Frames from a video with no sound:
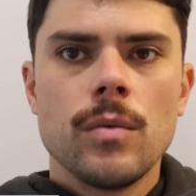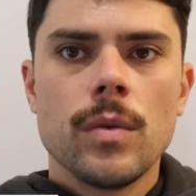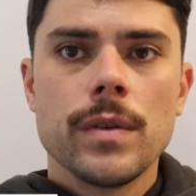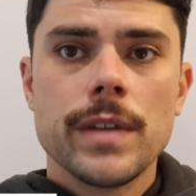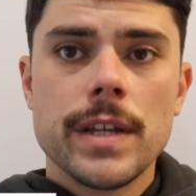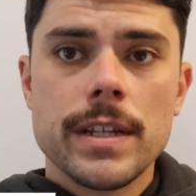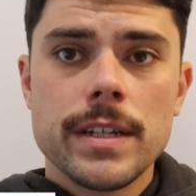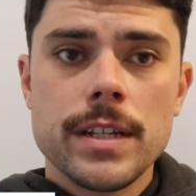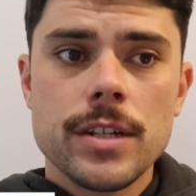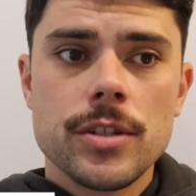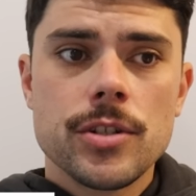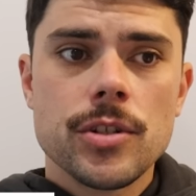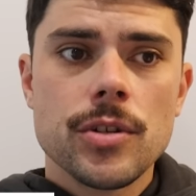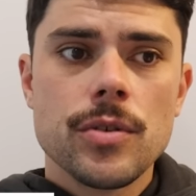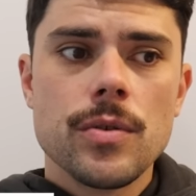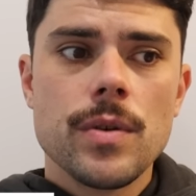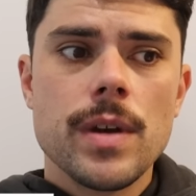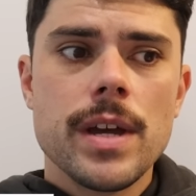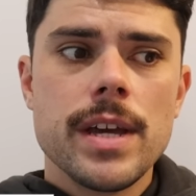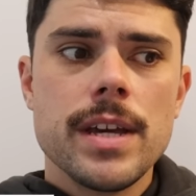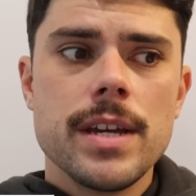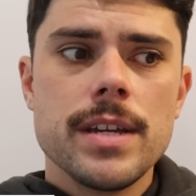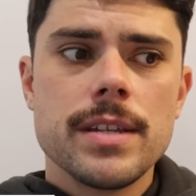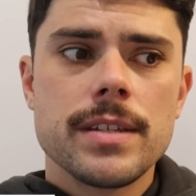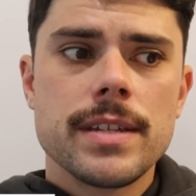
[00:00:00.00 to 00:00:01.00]
What they did do
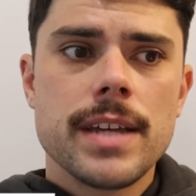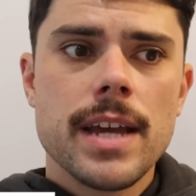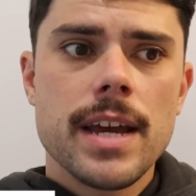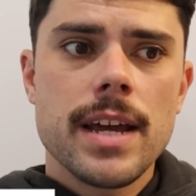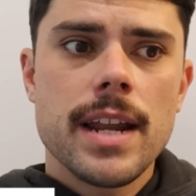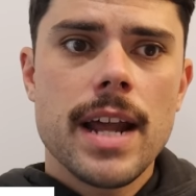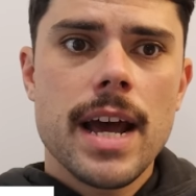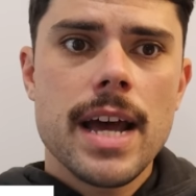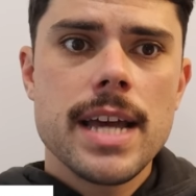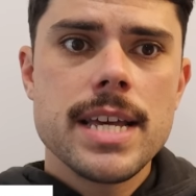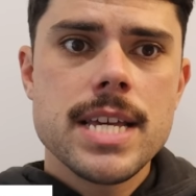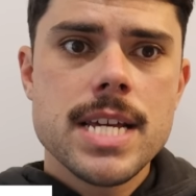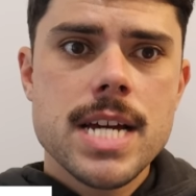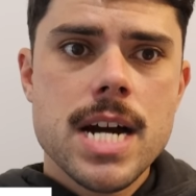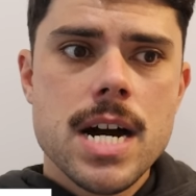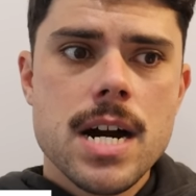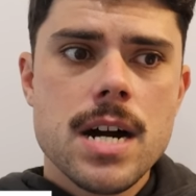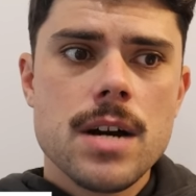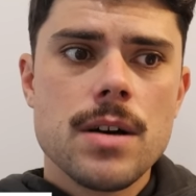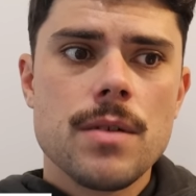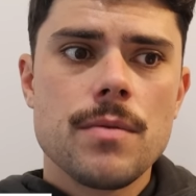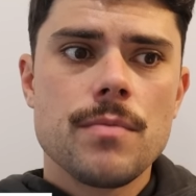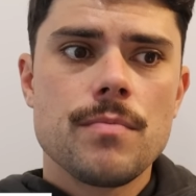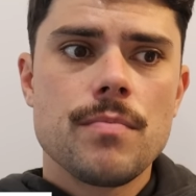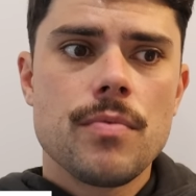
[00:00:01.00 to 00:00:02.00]
is get a
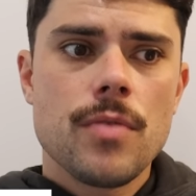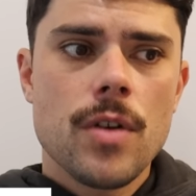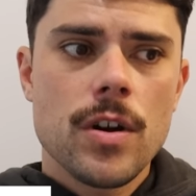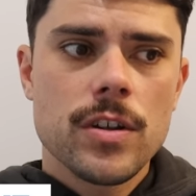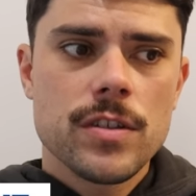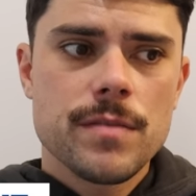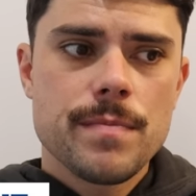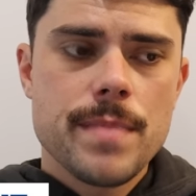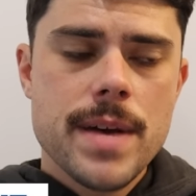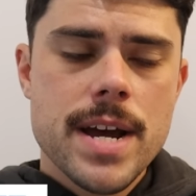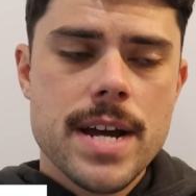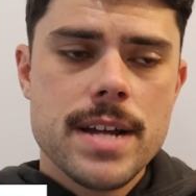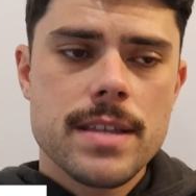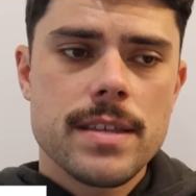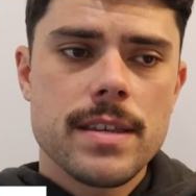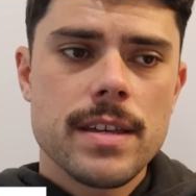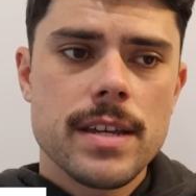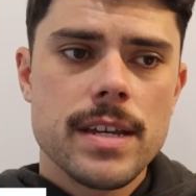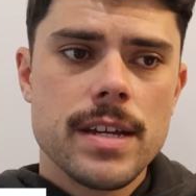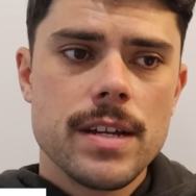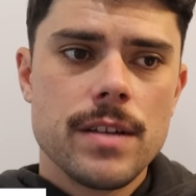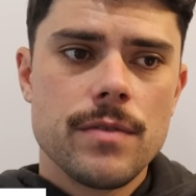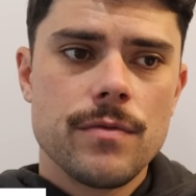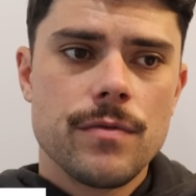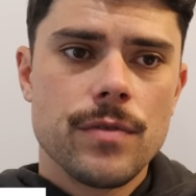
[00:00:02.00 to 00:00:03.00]
young prospect
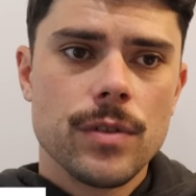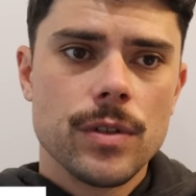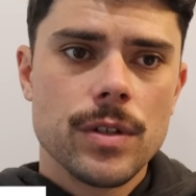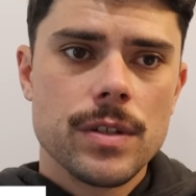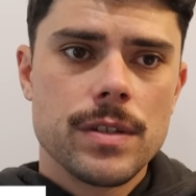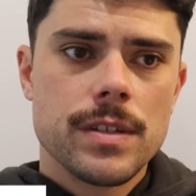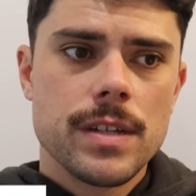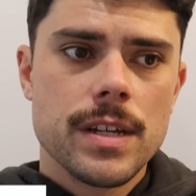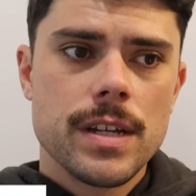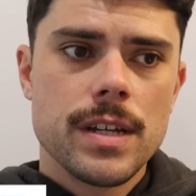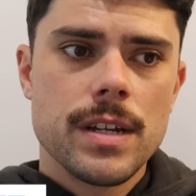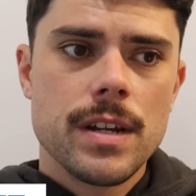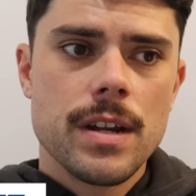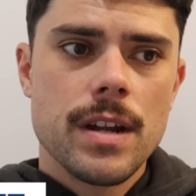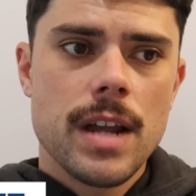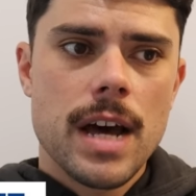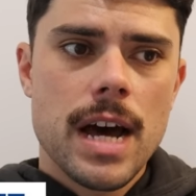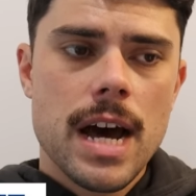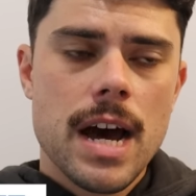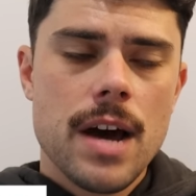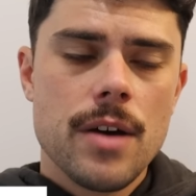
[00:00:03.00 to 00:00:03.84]
in Fullerton,